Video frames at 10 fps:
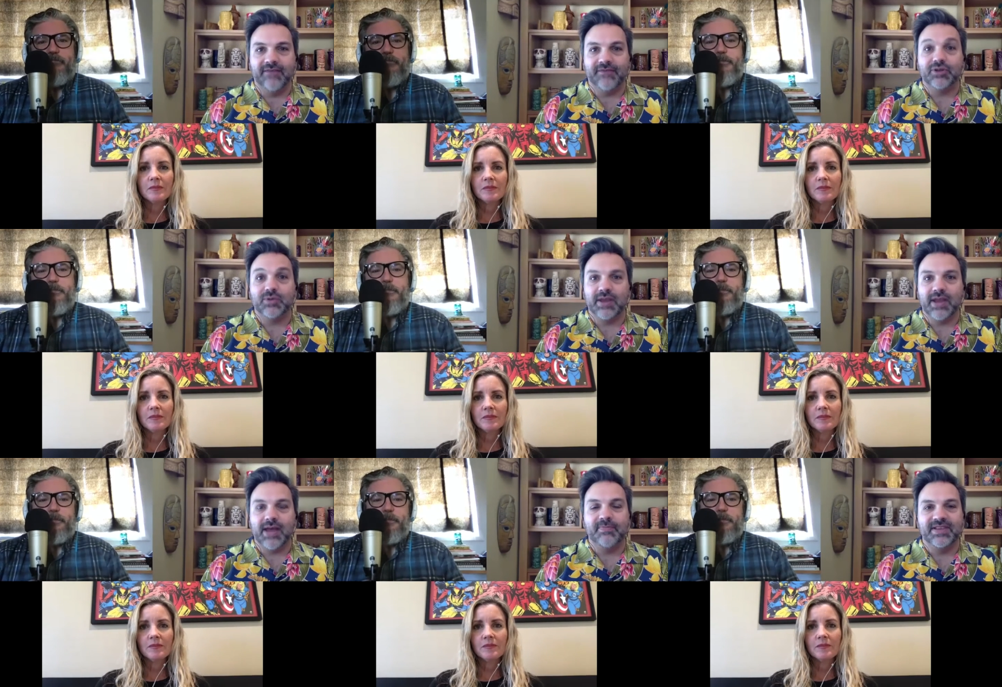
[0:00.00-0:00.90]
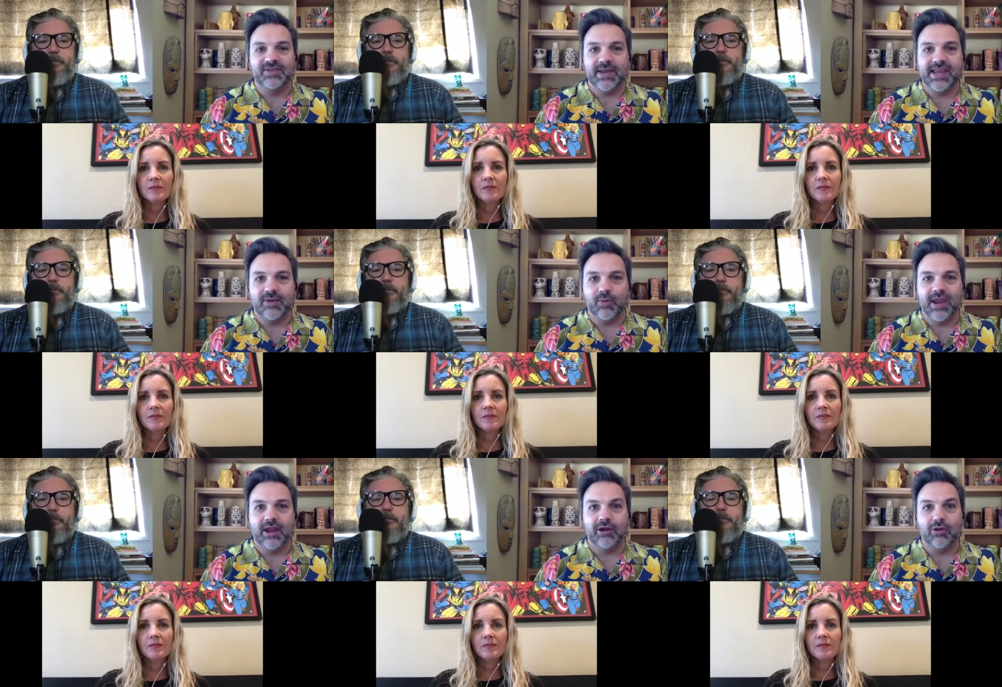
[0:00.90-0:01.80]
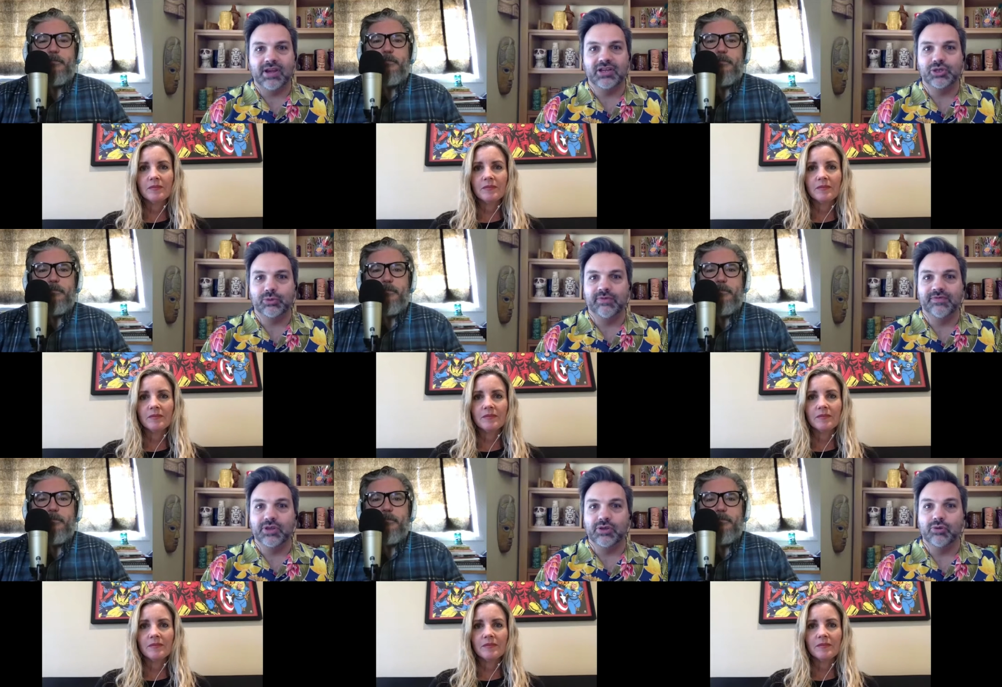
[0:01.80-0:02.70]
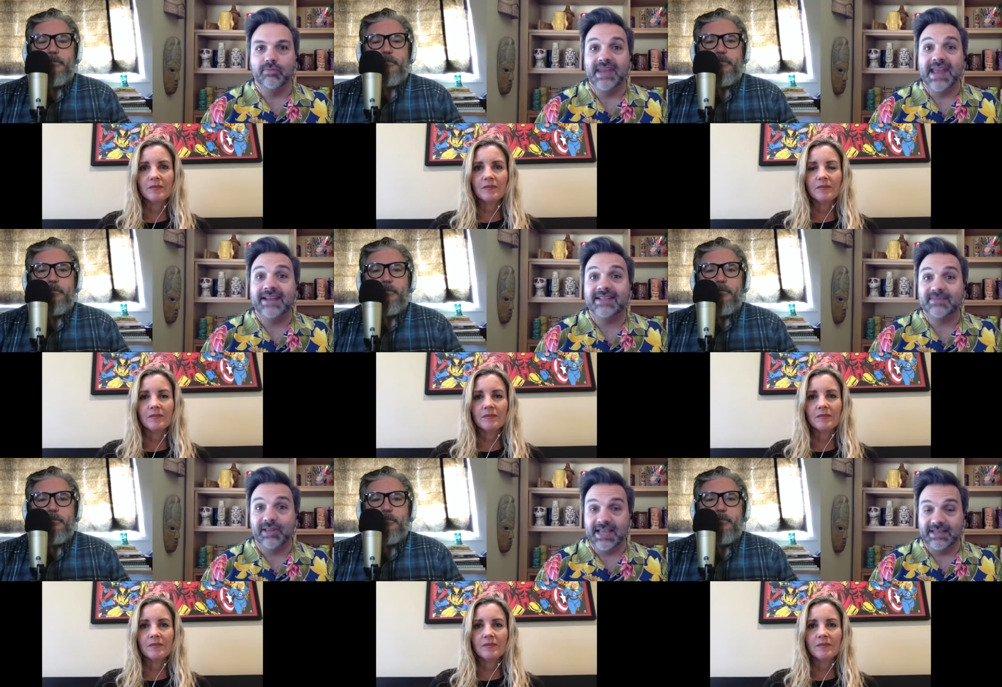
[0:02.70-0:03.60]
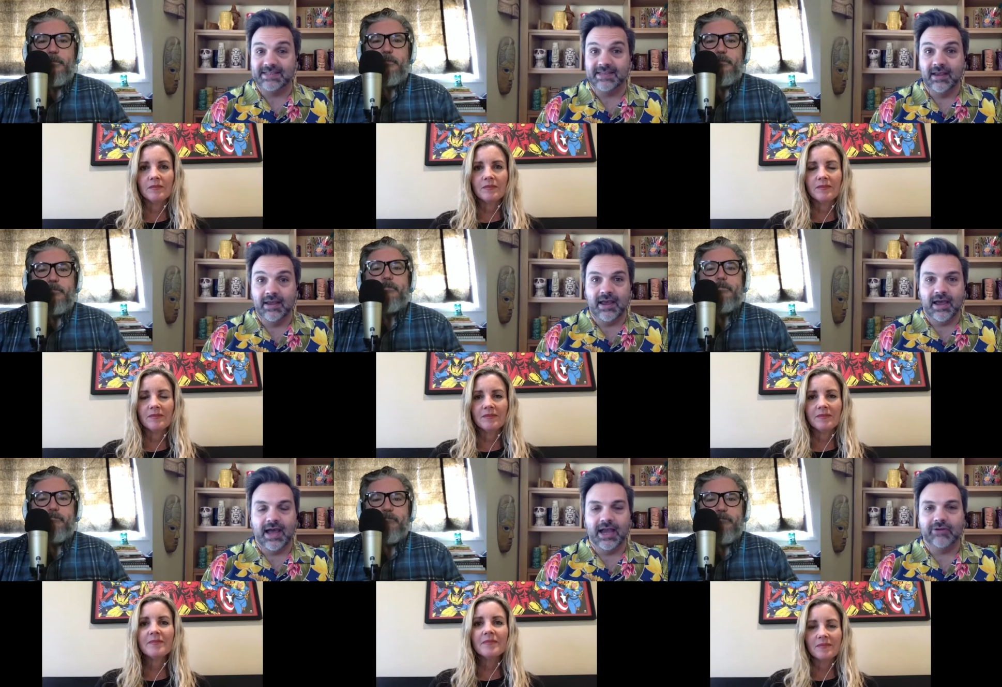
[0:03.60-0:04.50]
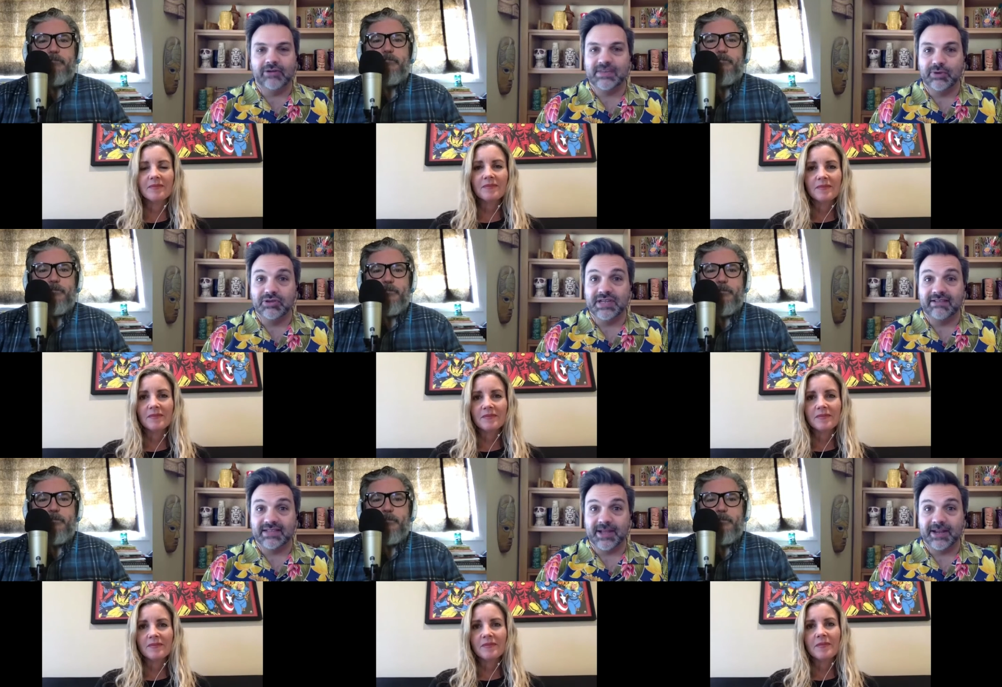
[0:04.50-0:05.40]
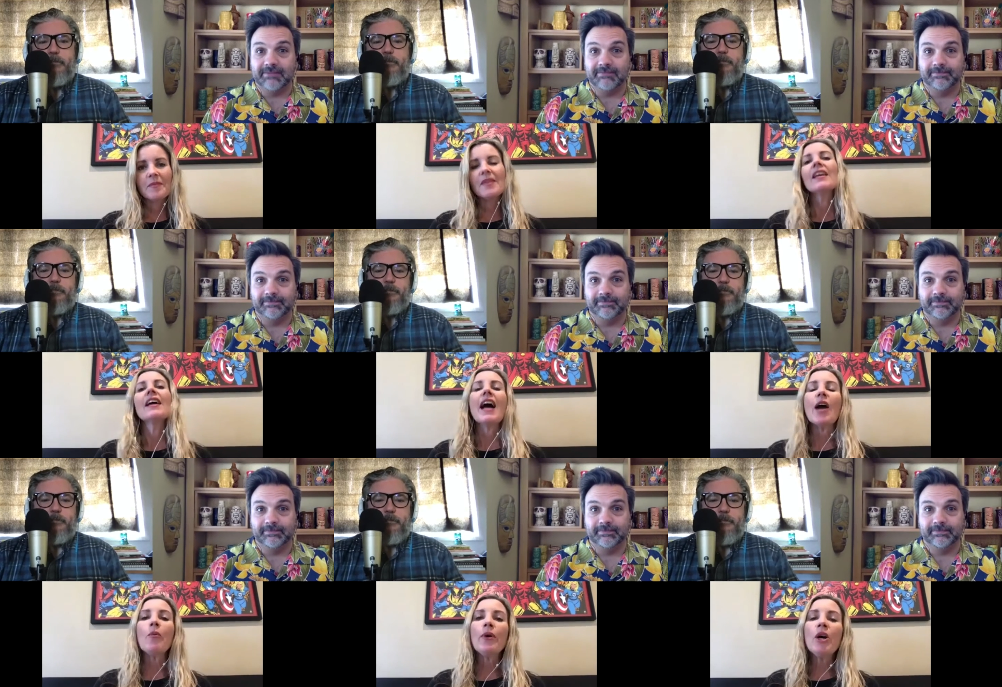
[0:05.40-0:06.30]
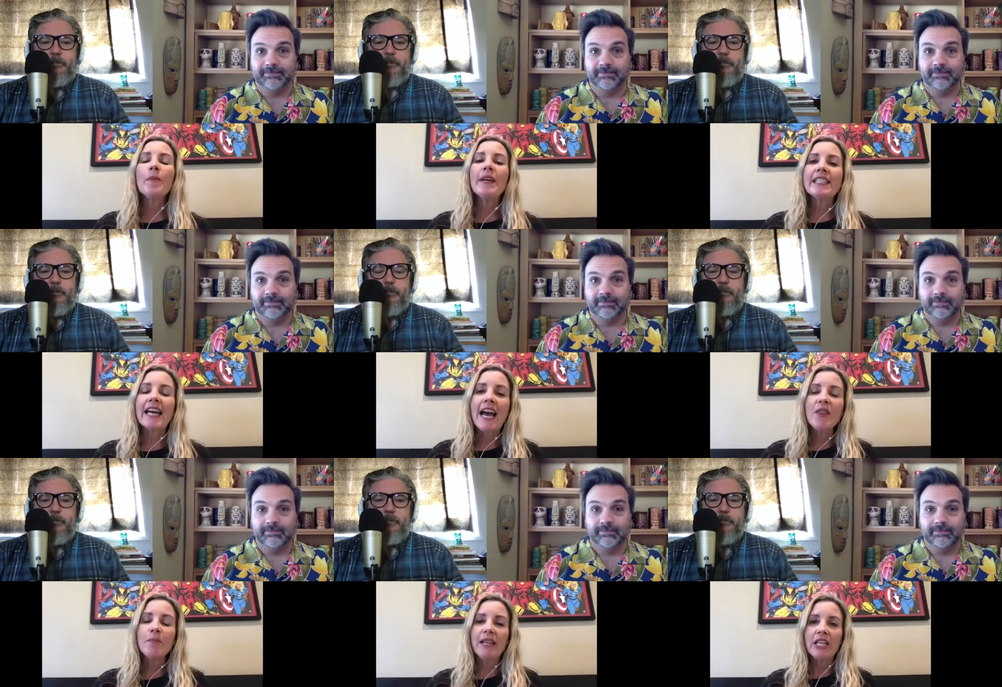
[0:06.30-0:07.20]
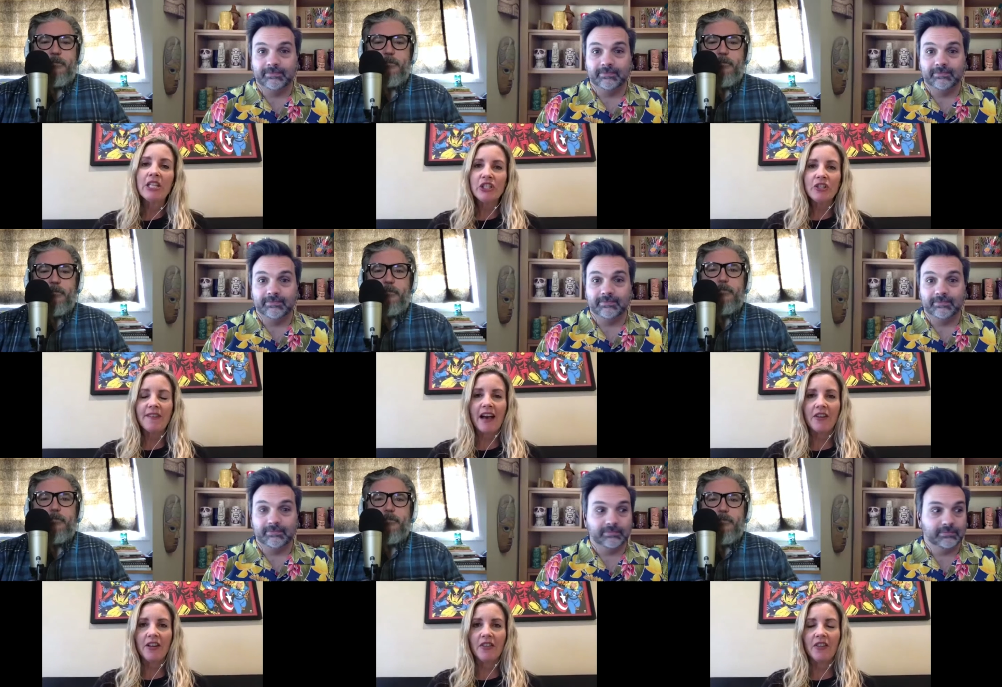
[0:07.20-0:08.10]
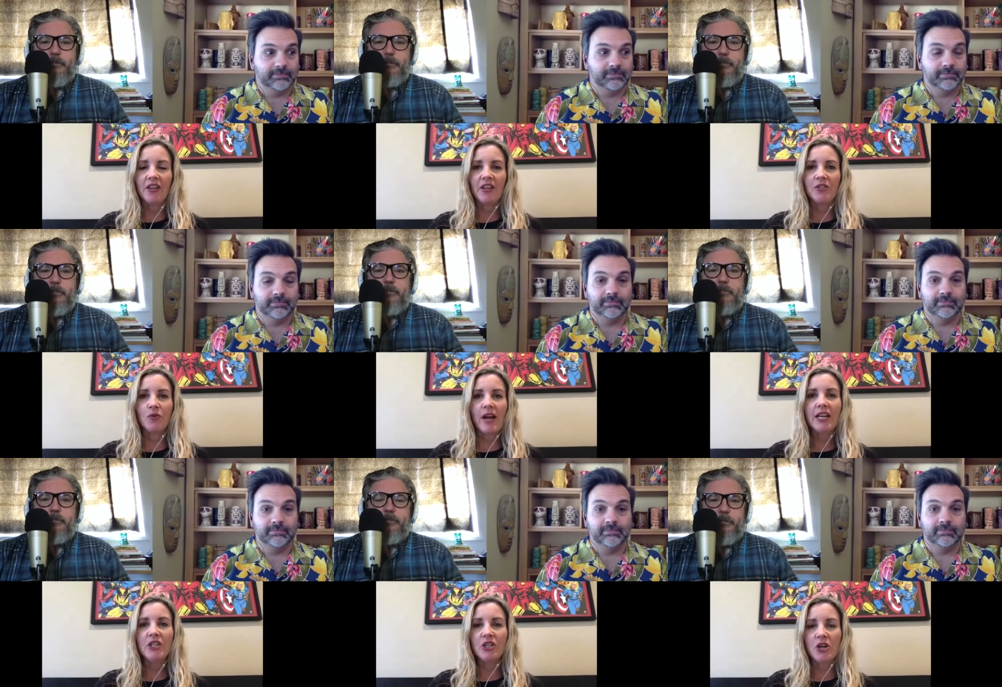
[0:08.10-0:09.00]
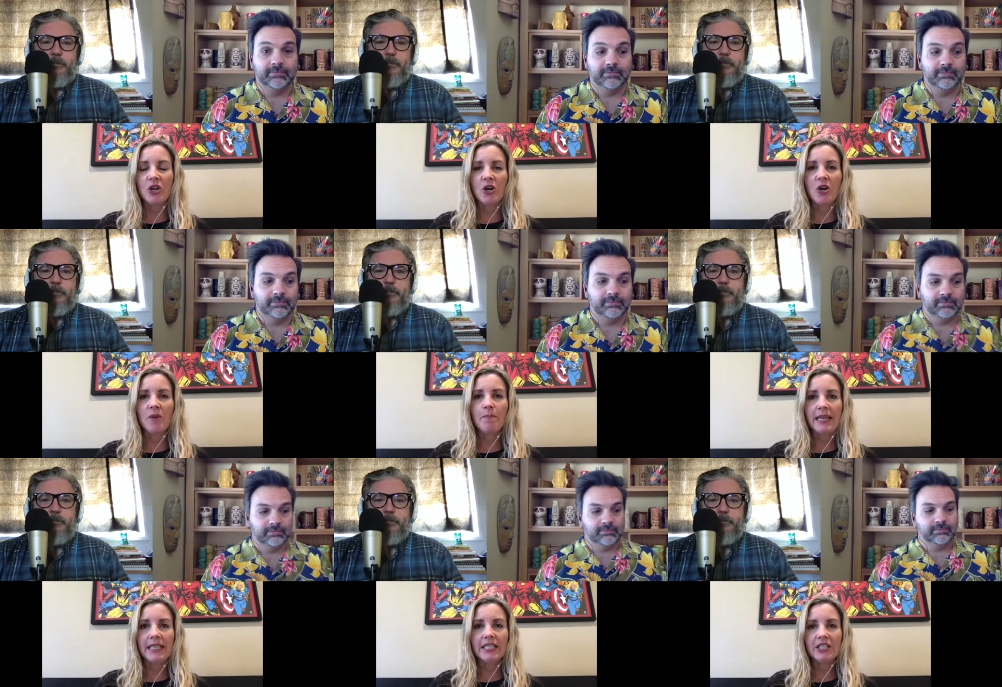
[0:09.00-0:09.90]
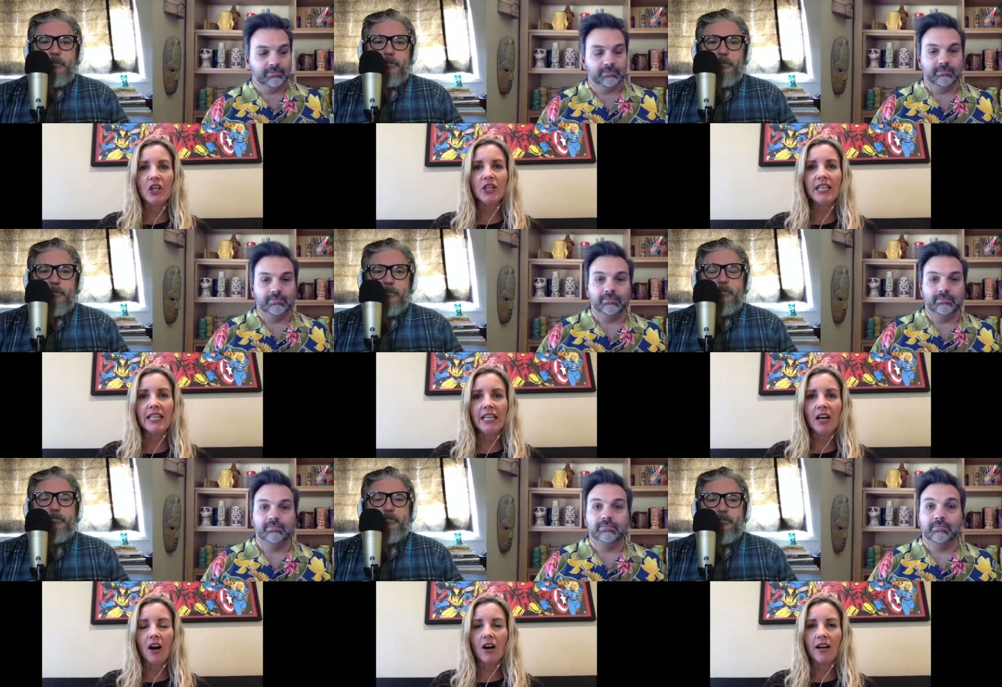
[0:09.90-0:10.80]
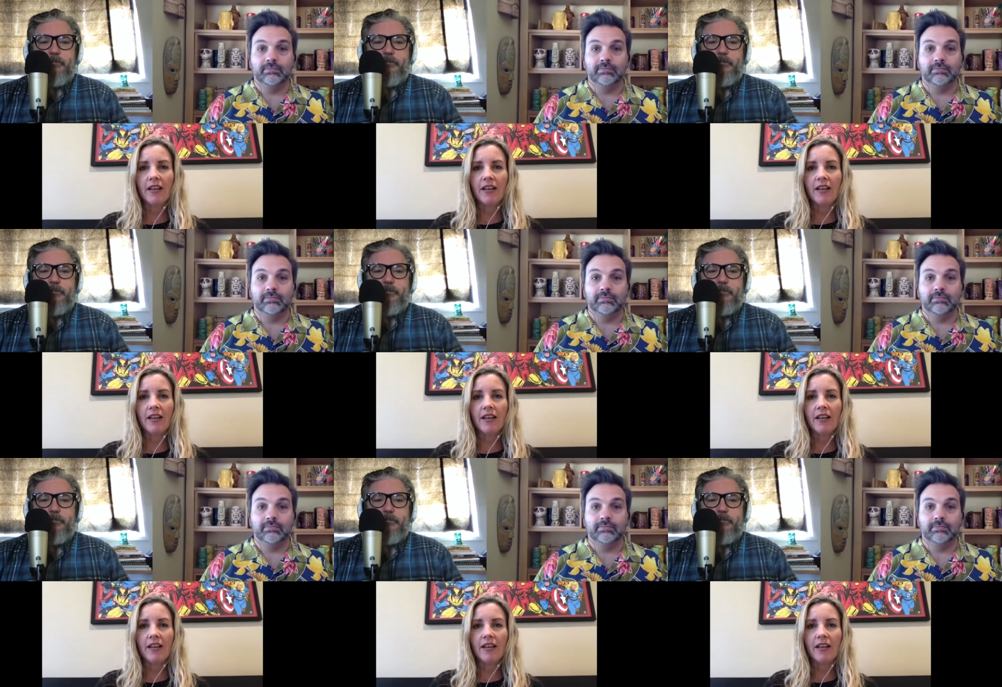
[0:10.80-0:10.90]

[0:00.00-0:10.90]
Speaker 1: first one up this week, we are going to review Banana Split. Christy, will you tell us about it?
Speaker 2: I will because I had the pleasure of having the director, Ben Kasulke, on